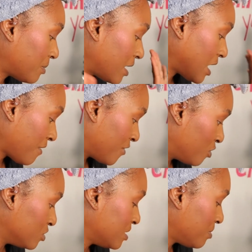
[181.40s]
I'm like, if
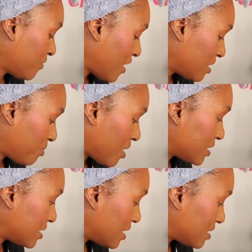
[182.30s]
it'll simplify the
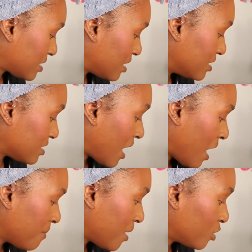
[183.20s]
process, because
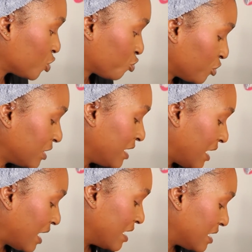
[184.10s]
eyebrows really
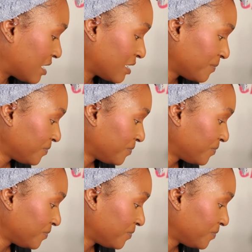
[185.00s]
like,